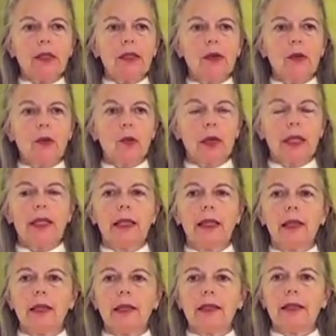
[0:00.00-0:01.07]
to
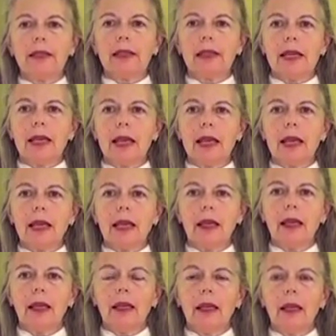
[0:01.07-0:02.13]
within its seeing.